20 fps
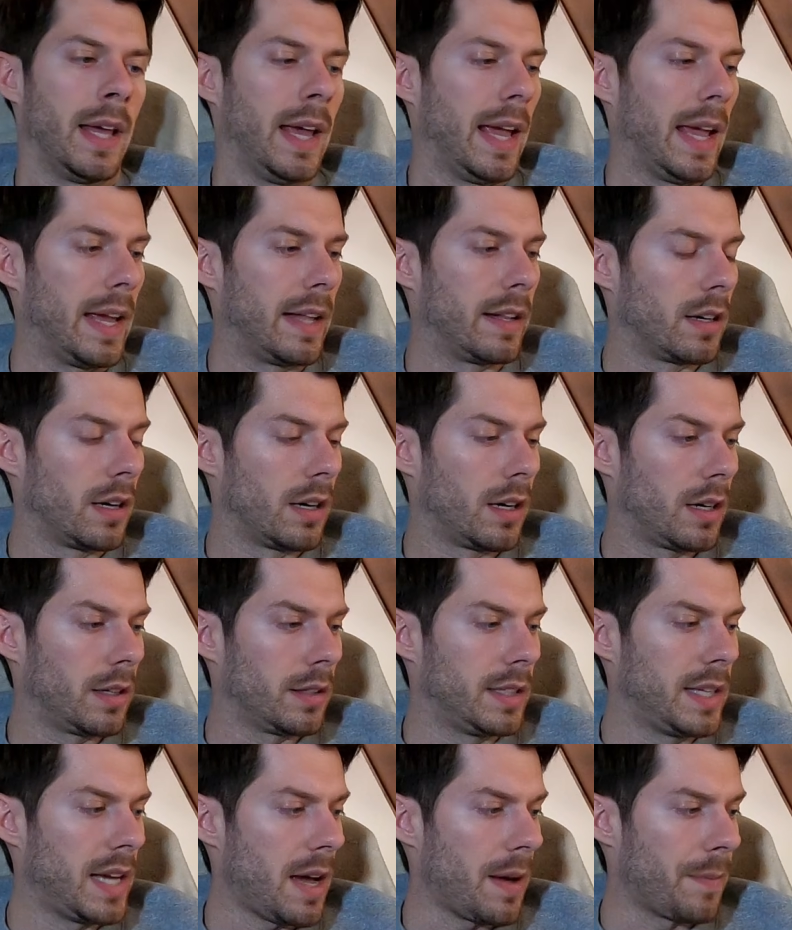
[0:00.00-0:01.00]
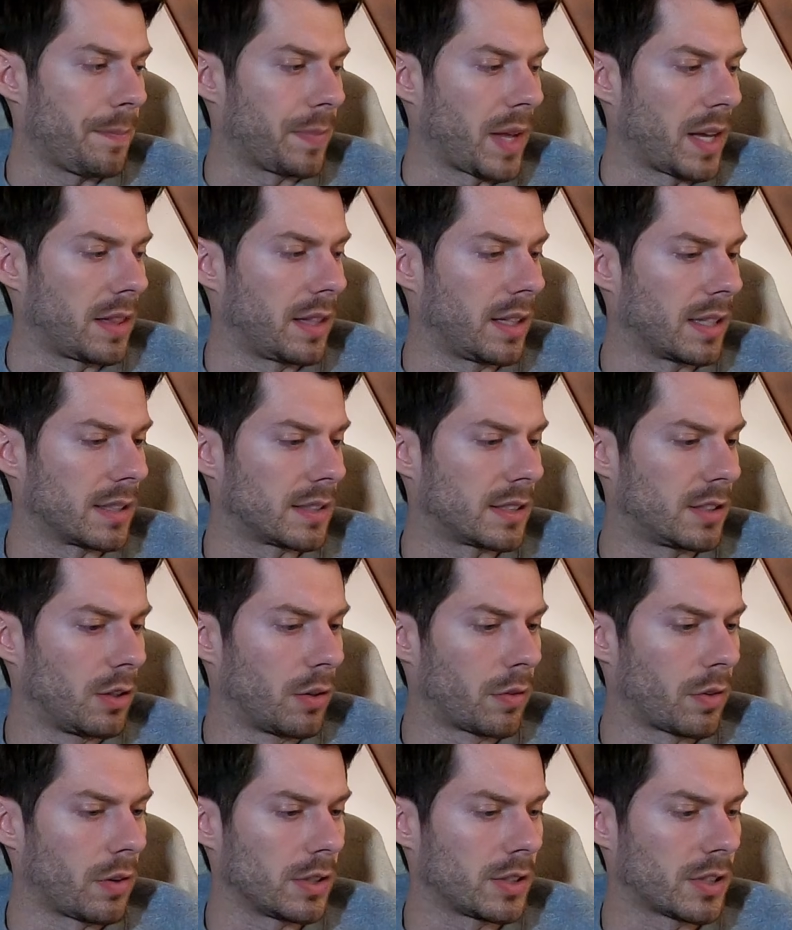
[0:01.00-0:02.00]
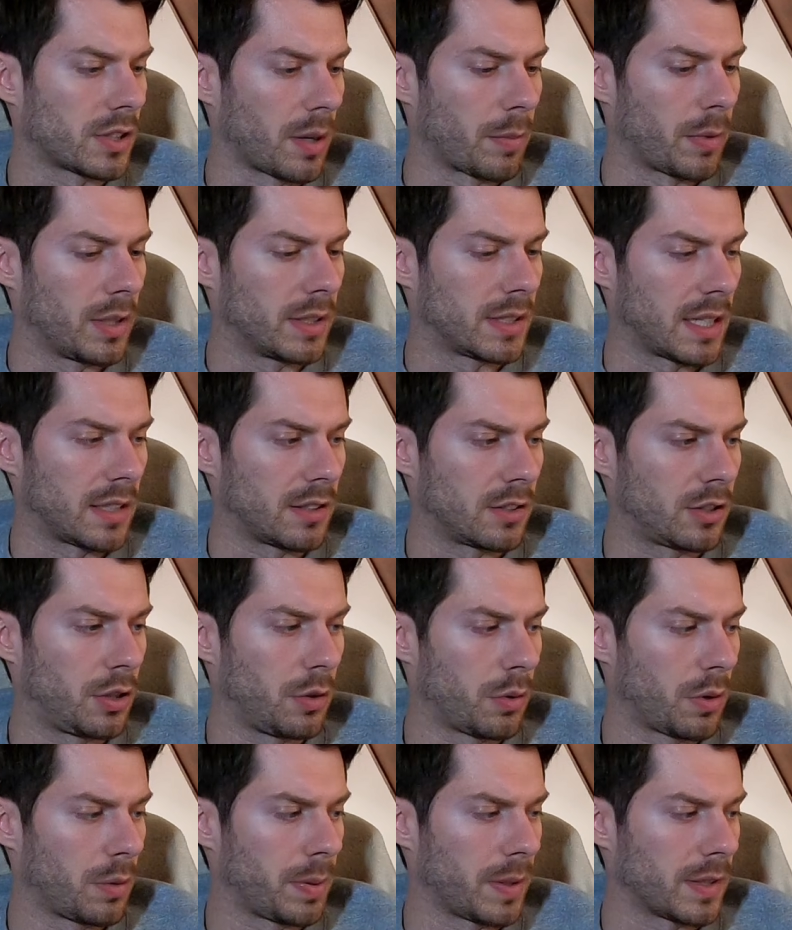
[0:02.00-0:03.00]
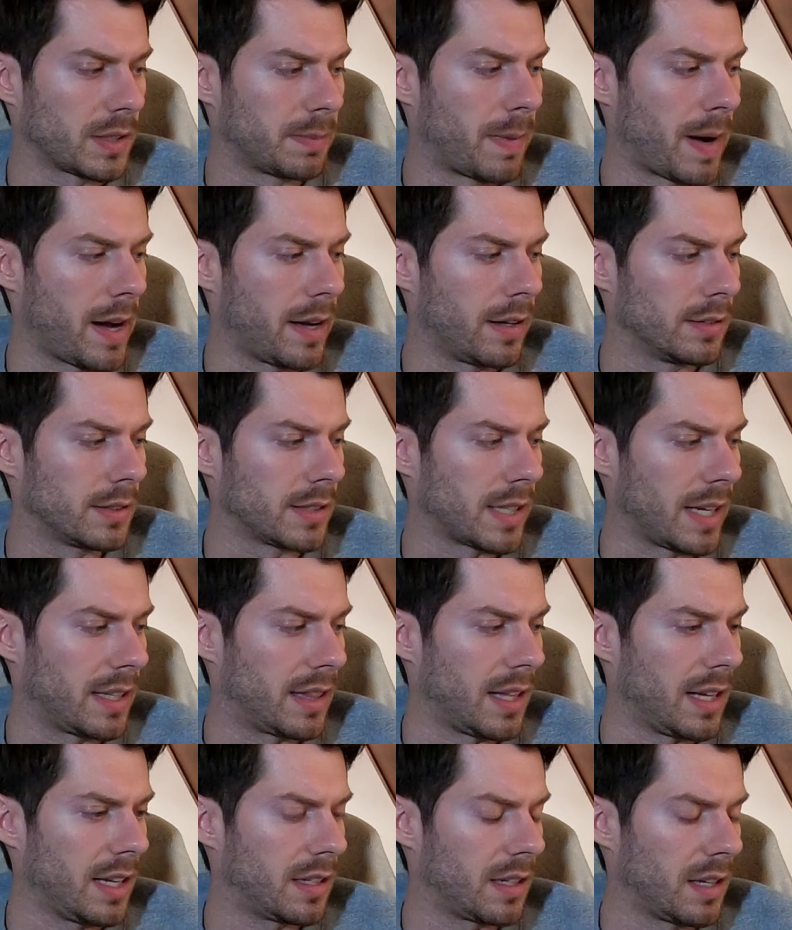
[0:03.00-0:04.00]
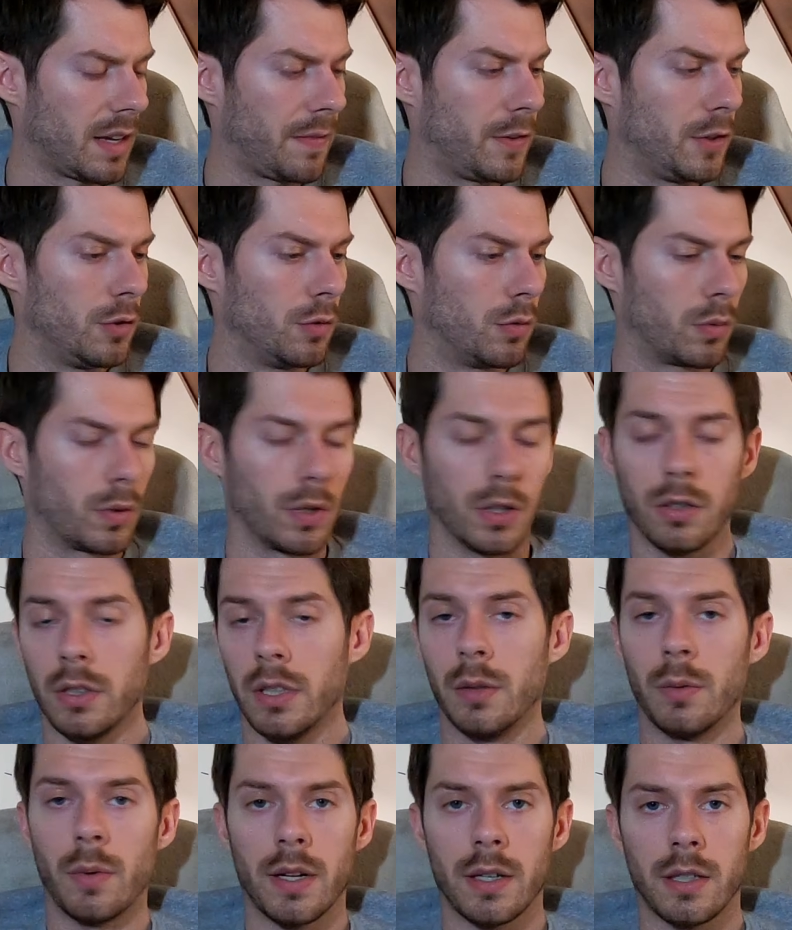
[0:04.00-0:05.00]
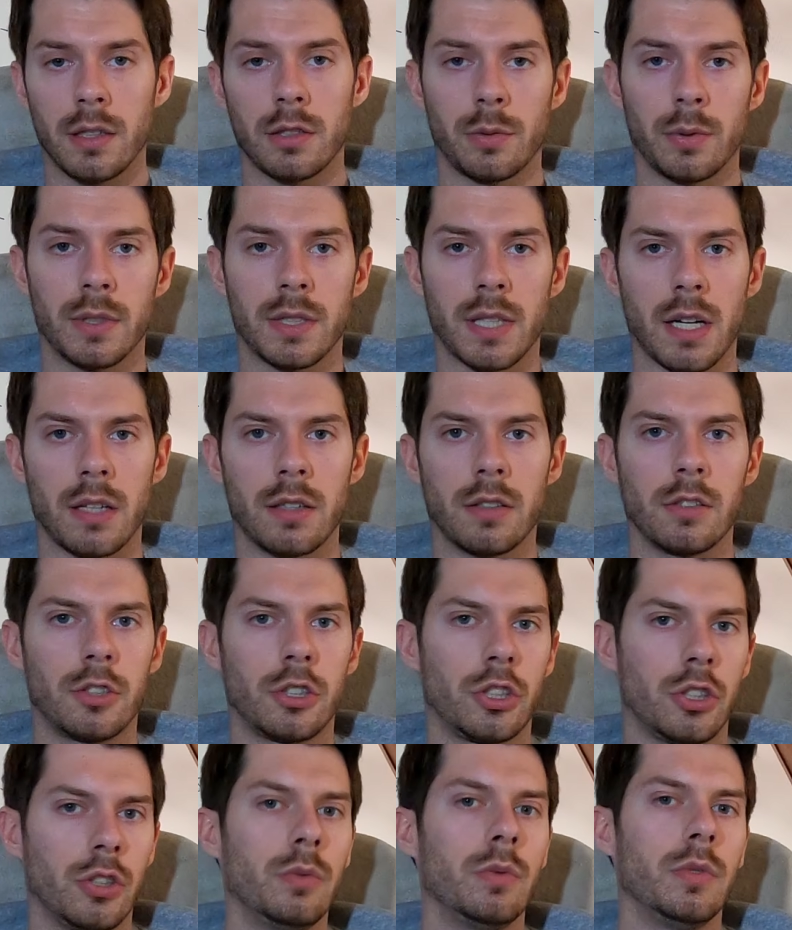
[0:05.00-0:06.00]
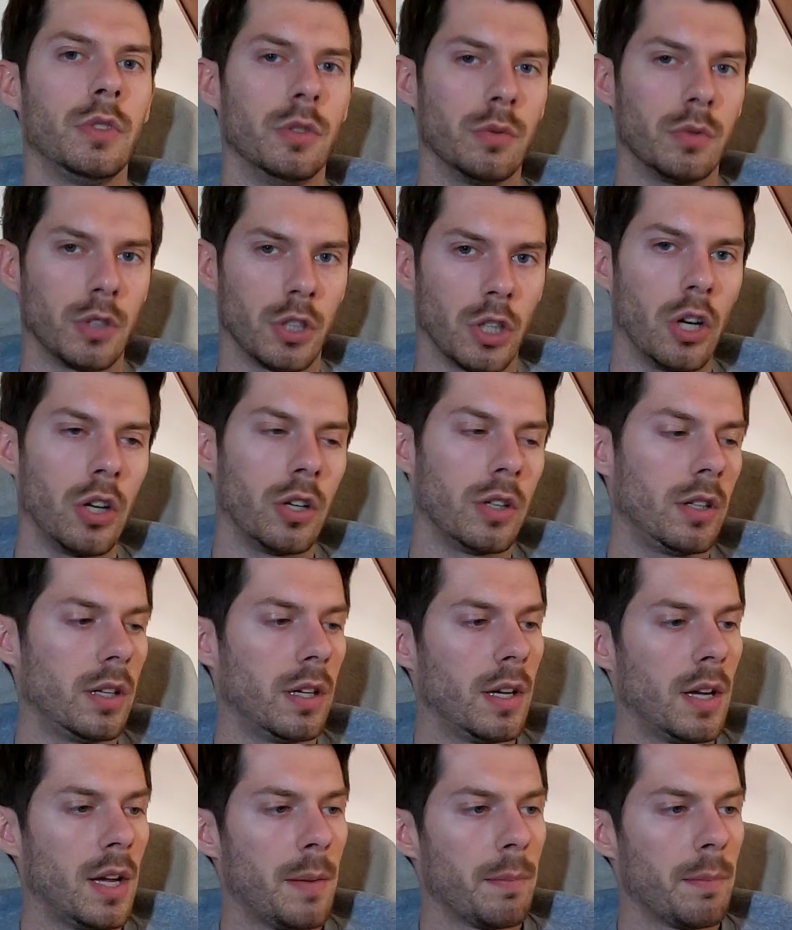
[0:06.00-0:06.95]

And yeah, I think that's the overall summary, is that 200 plus miles. I think if you really wanted to retire the shoe, you could.